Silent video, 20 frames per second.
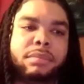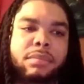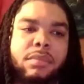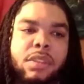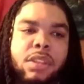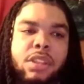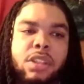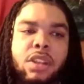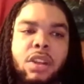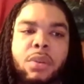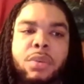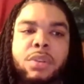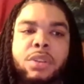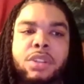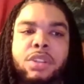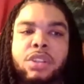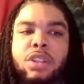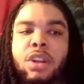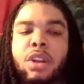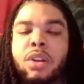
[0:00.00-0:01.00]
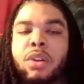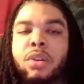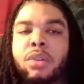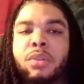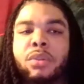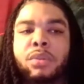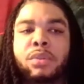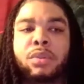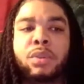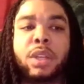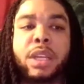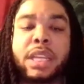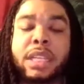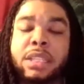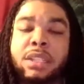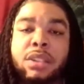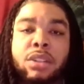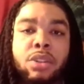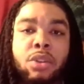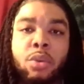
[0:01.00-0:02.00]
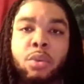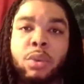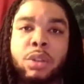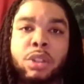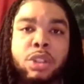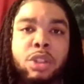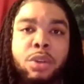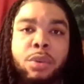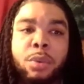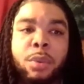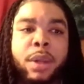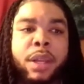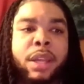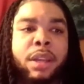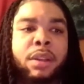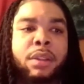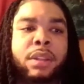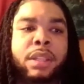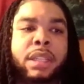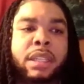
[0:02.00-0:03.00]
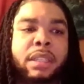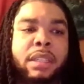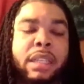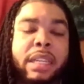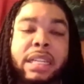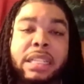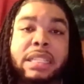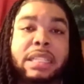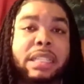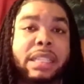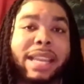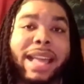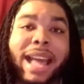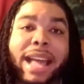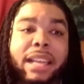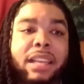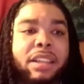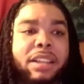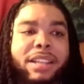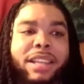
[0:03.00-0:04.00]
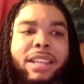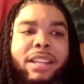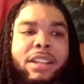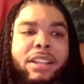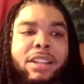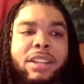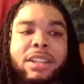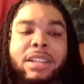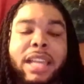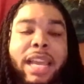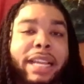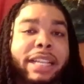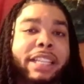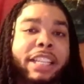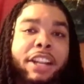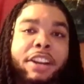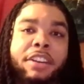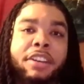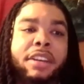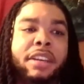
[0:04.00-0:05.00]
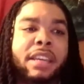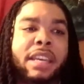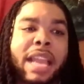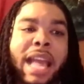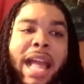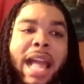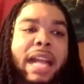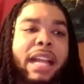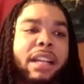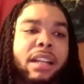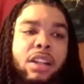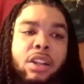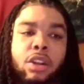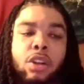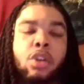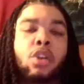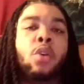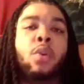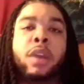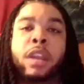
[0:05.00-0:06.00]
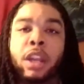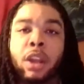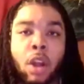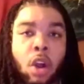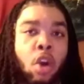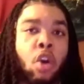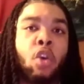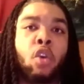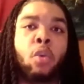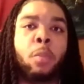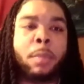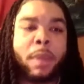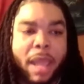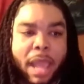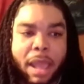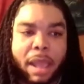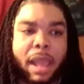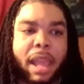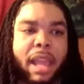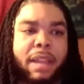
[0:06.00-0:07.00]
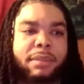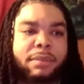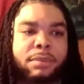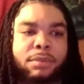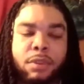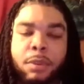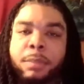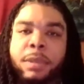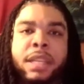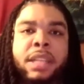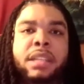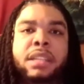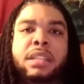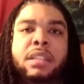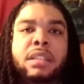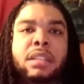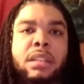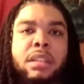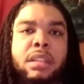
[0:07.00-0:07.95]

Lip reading: so and so isn't doing too well and it's not looking good. Like they're not going home from this.